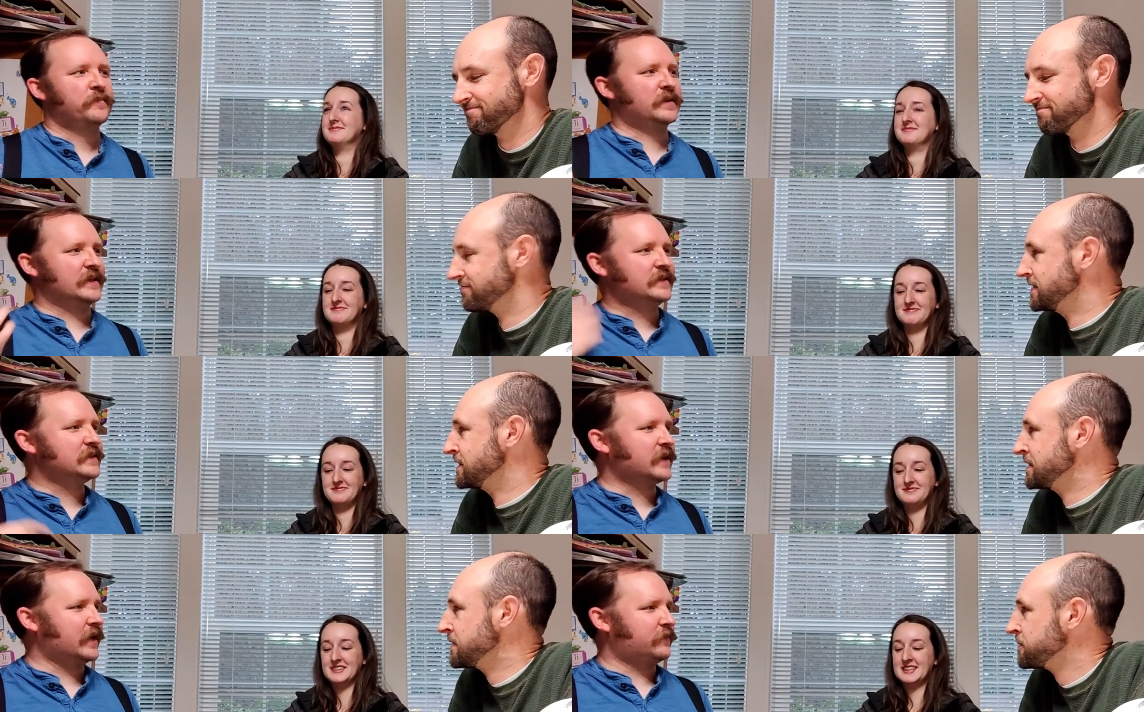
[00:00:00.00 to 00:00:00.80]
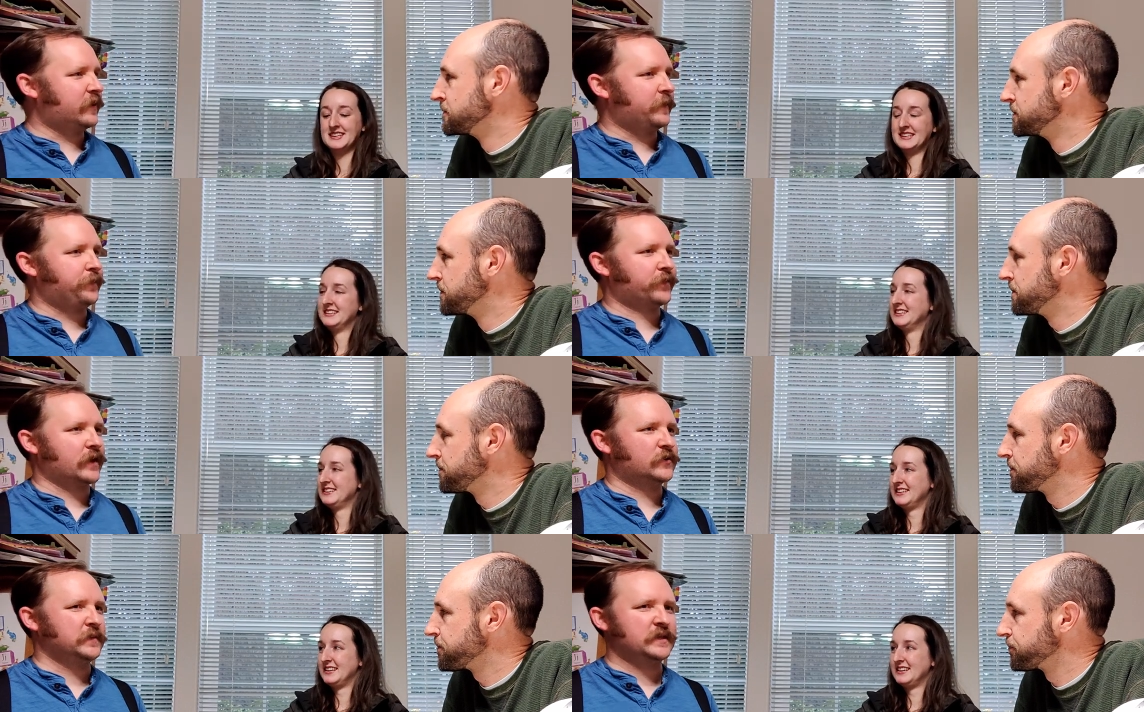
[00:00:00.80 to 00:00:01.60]
Speaker 1: But this is kind of
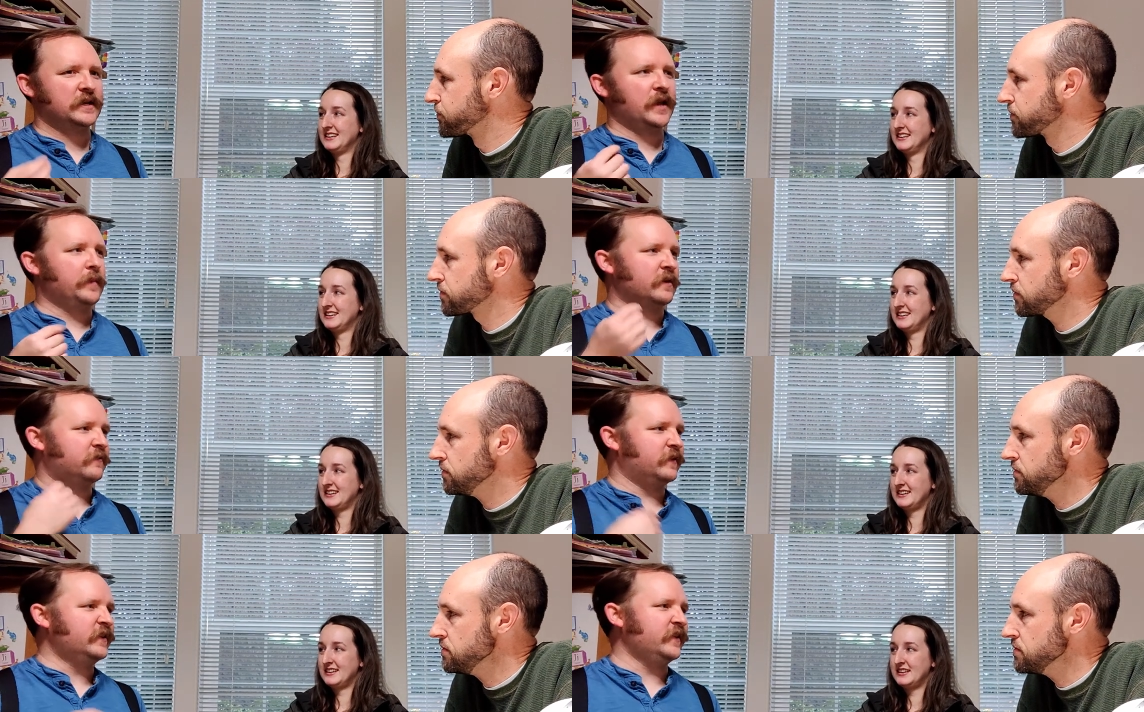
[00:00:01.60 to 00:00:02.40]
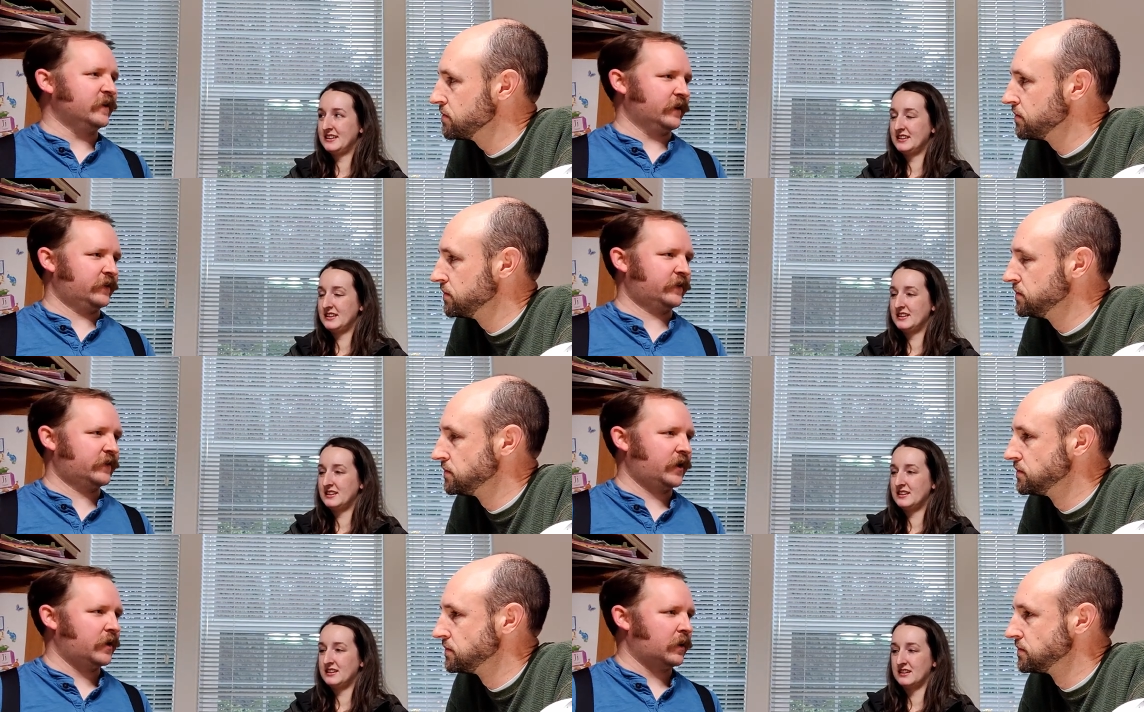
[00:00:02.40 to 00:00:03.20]
it's almost a numbing
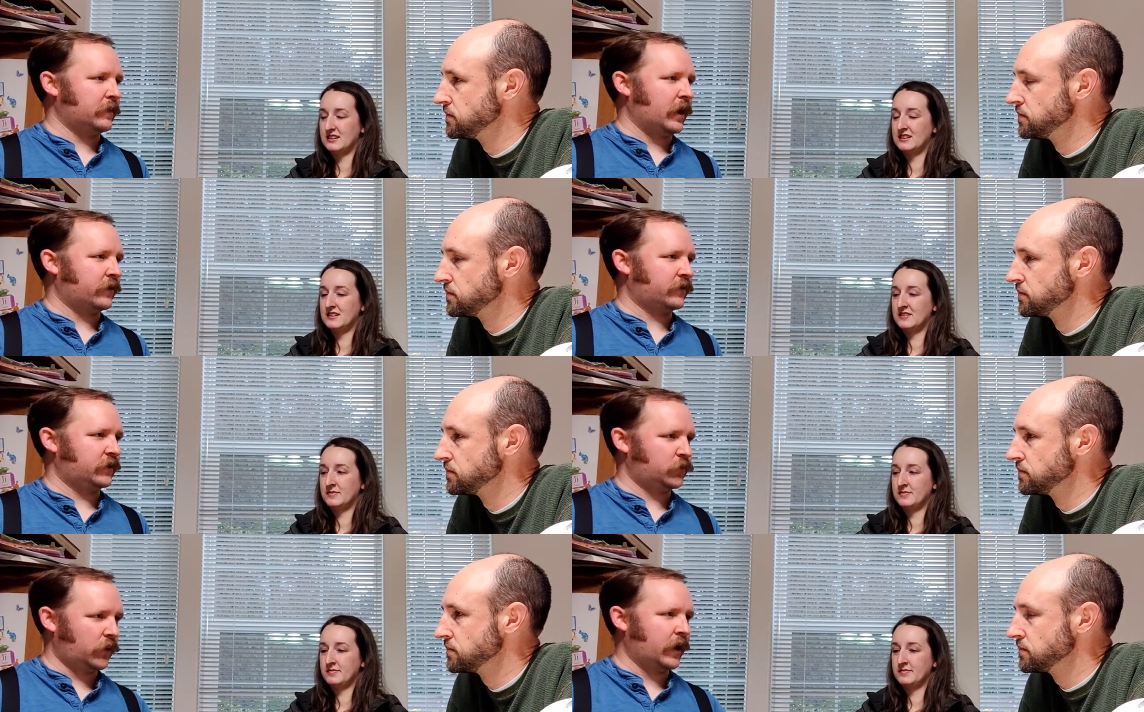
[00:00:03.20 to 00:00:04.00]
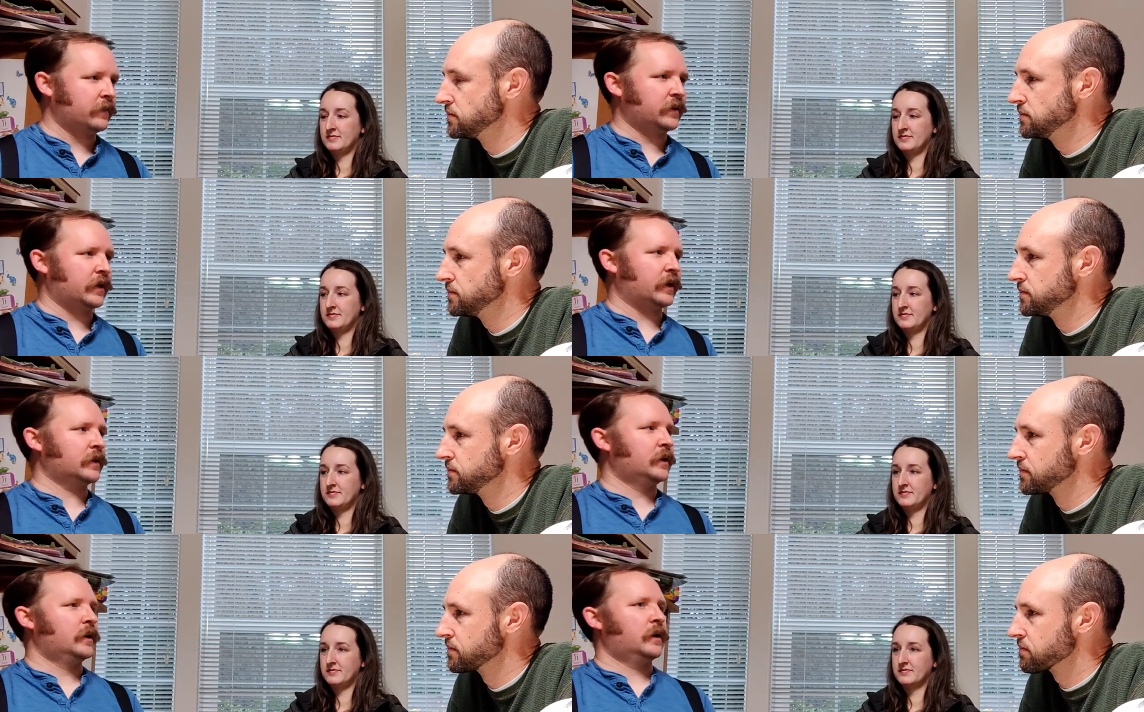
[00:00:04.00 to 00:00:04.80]
fizziness in my mouth is what I'm getting.